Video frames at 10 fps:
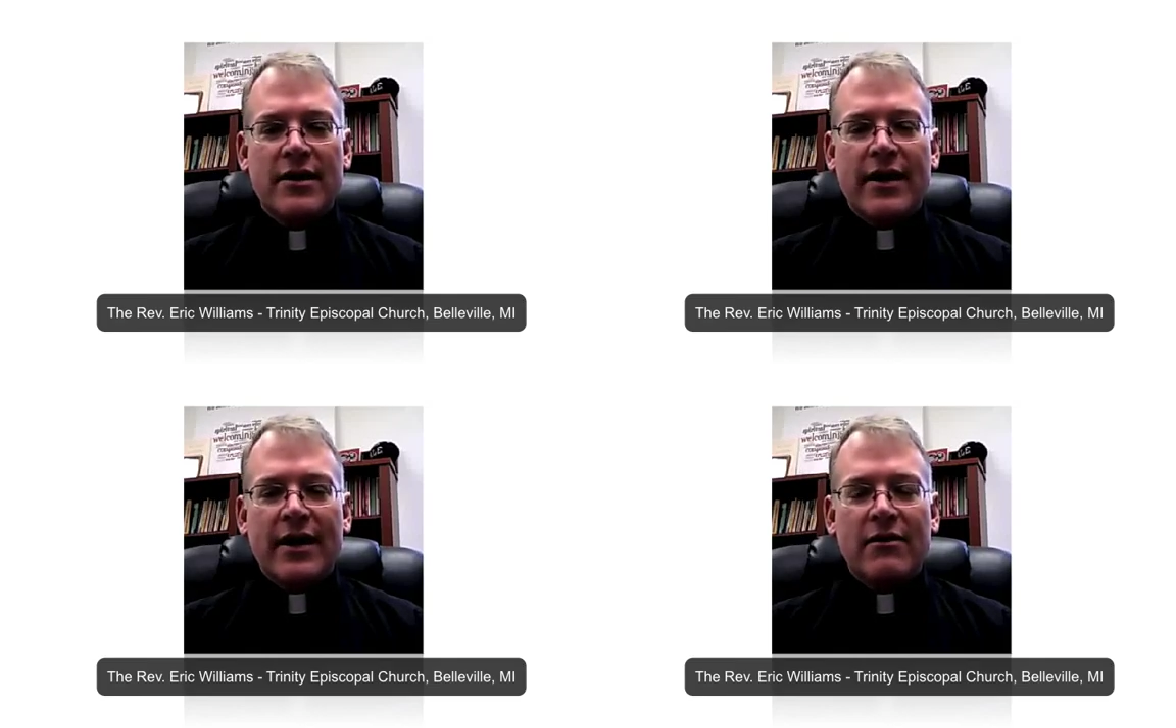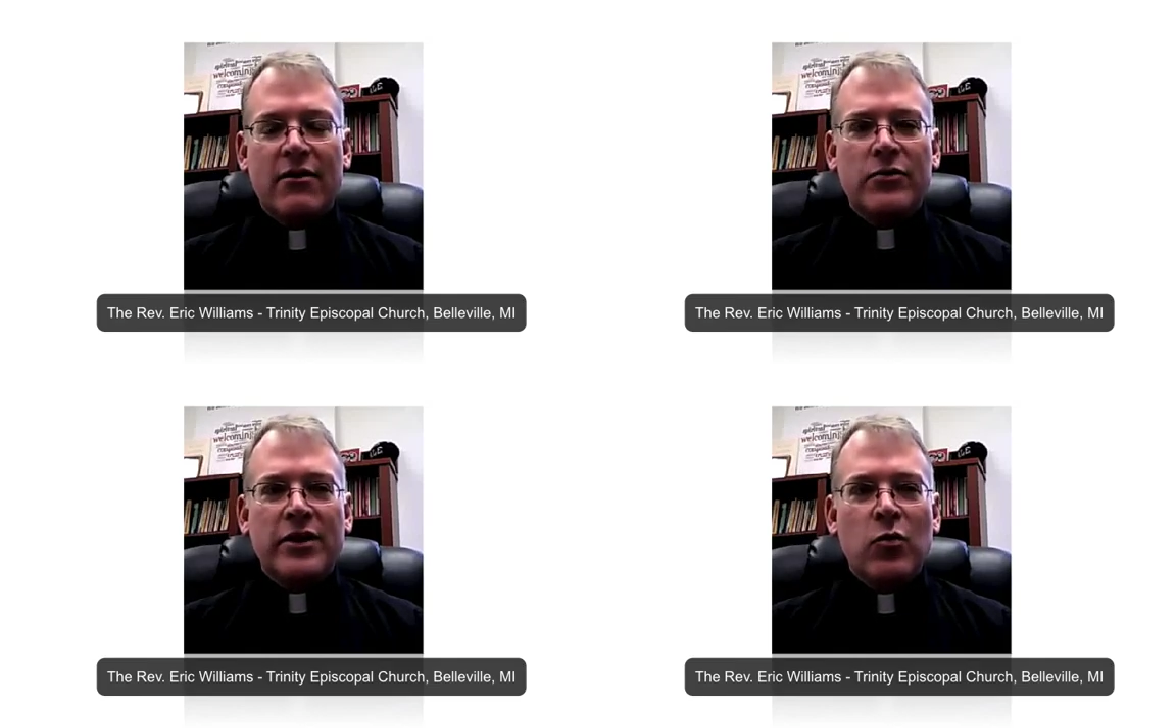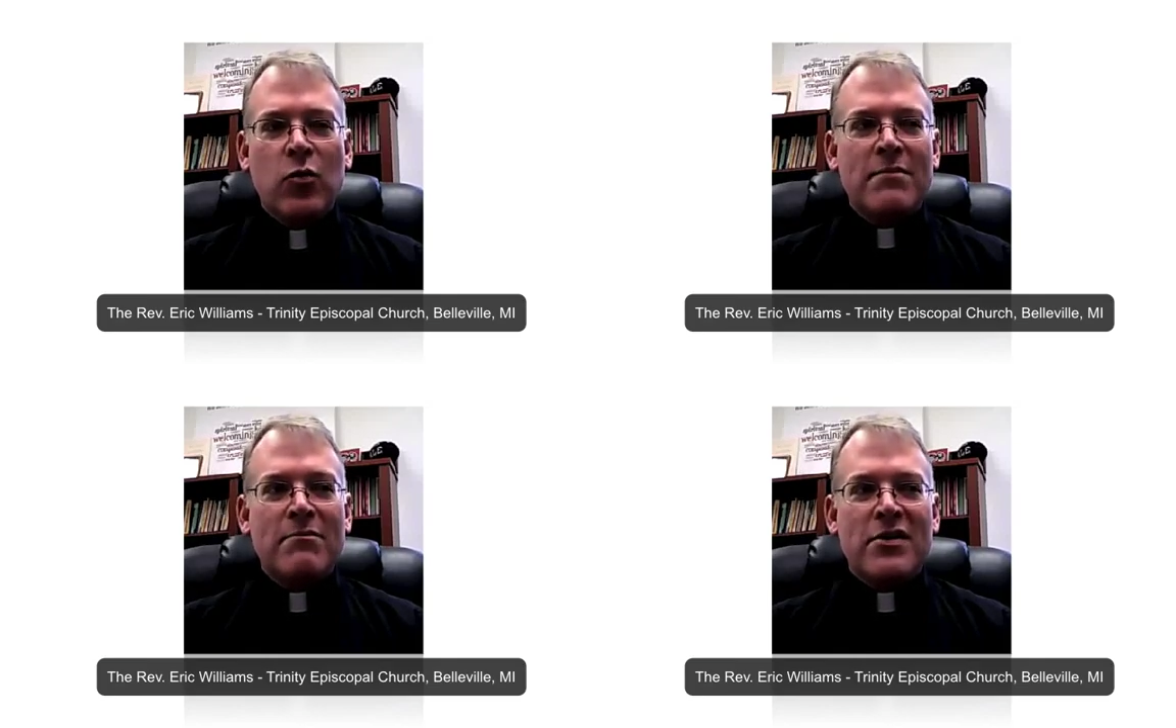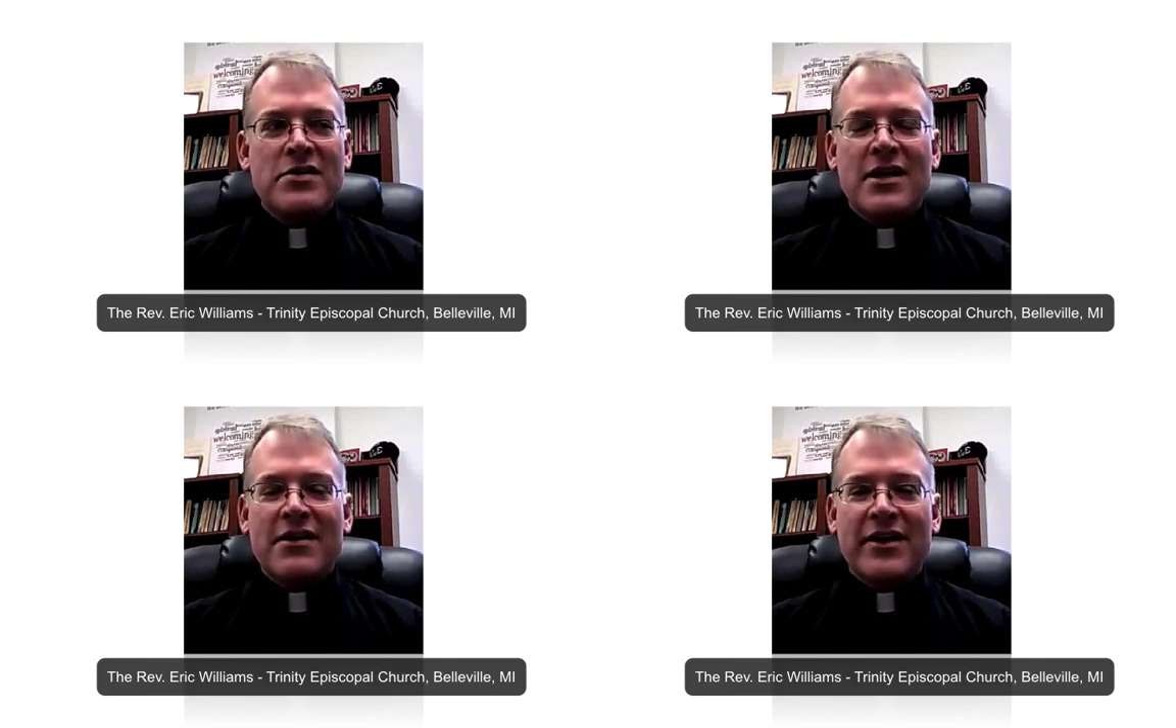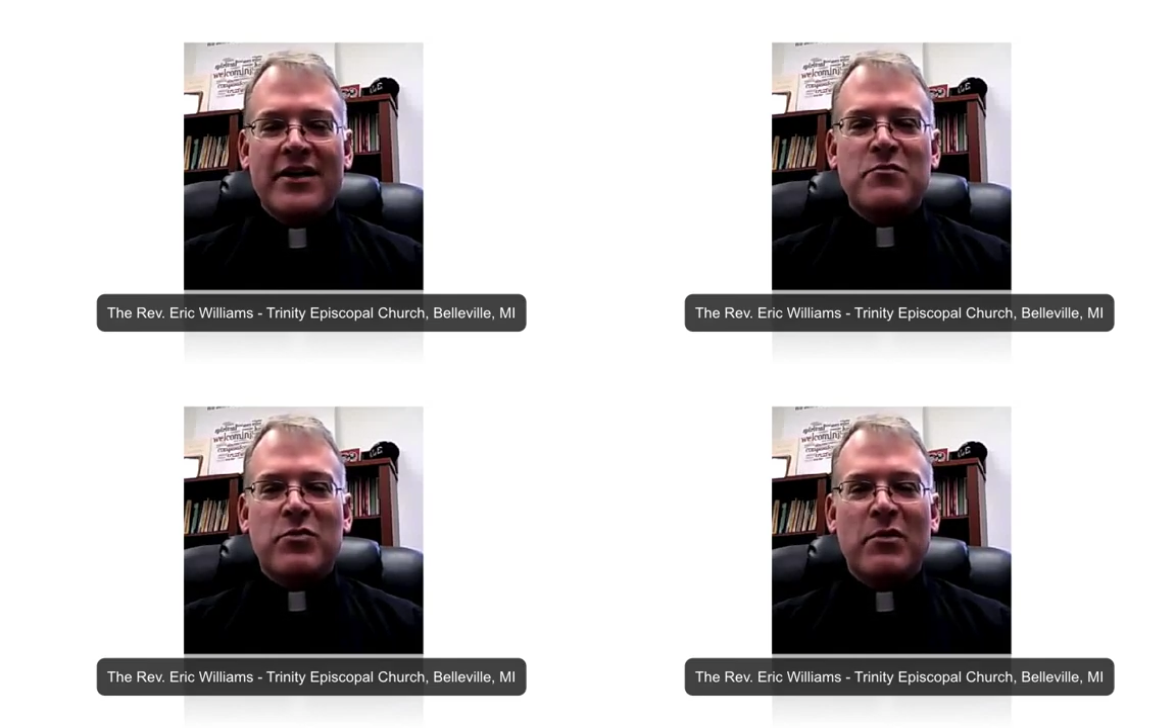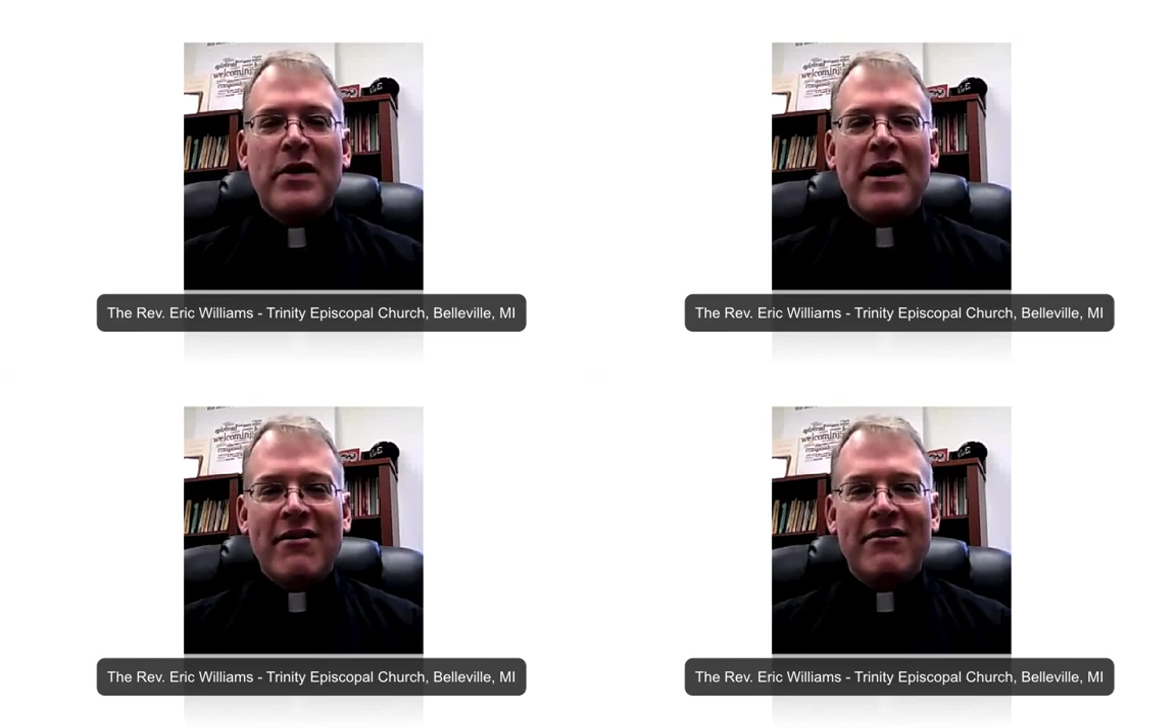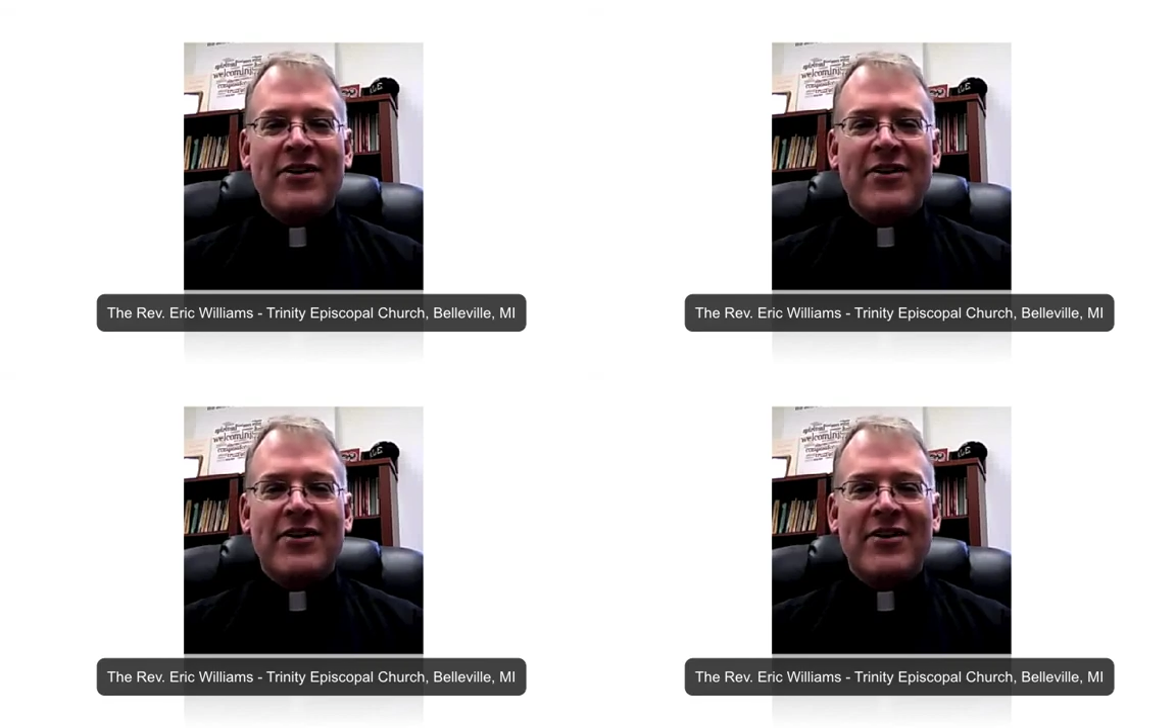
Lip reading: And only one person, I think, is preparing